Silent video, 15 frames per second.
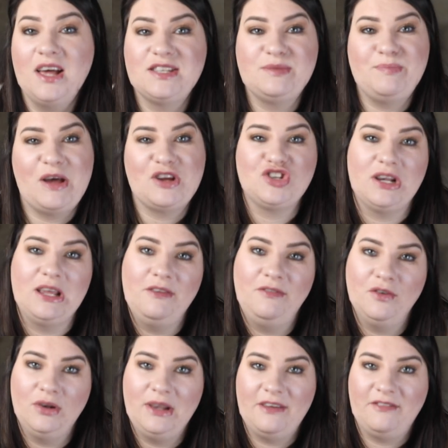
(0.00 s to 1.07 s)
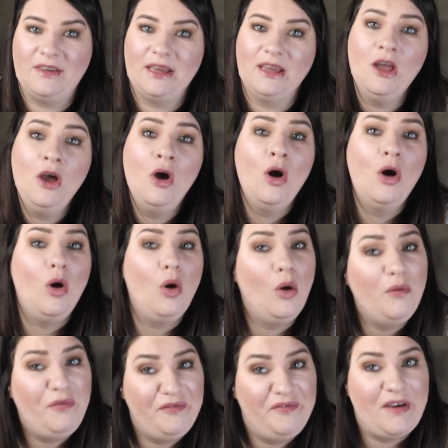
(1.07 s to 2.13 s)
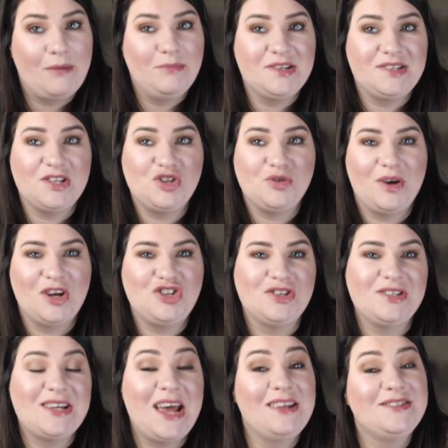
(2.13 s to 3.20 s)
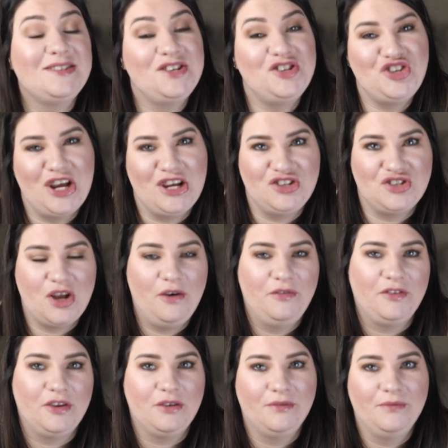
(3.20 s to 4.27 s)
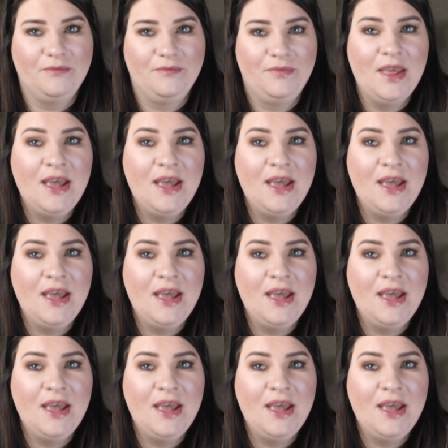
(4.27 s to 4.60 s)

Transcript: especially if your living or family situation tends to change often.